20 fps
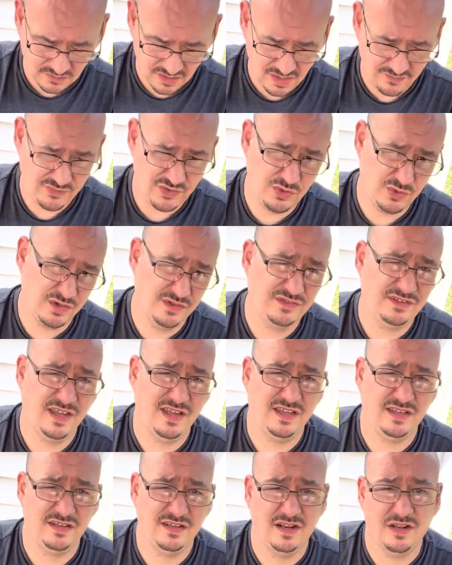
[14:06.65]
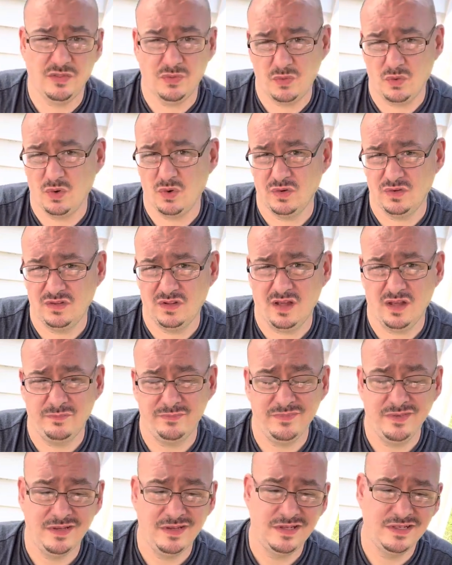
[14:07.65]
If you do it a second and a third time,
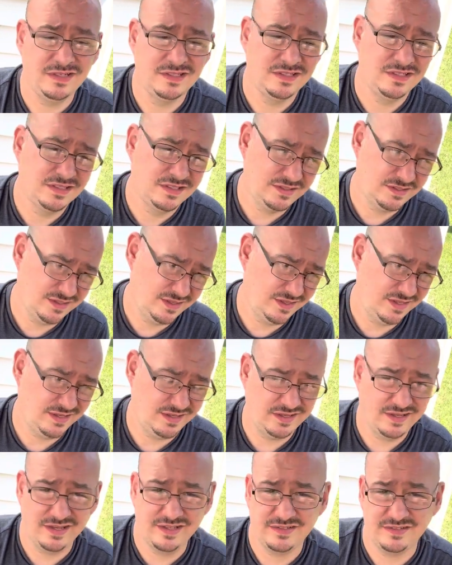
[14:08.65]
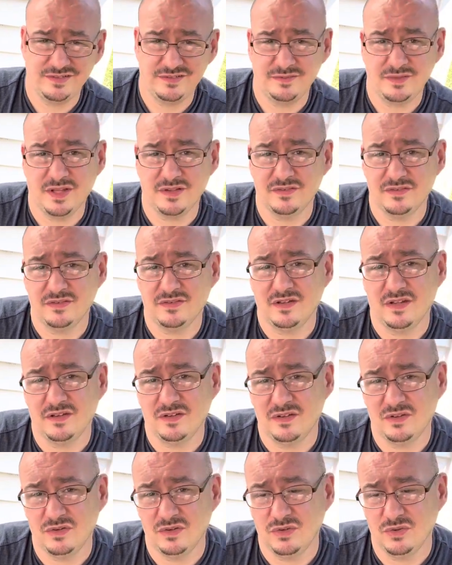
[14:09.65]
it doesn't
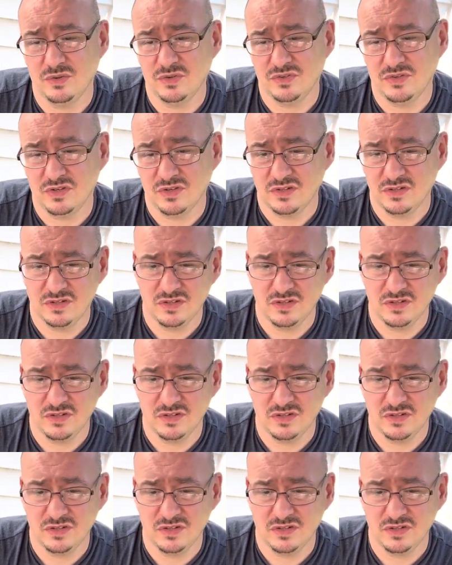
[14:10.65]
tend to do as good.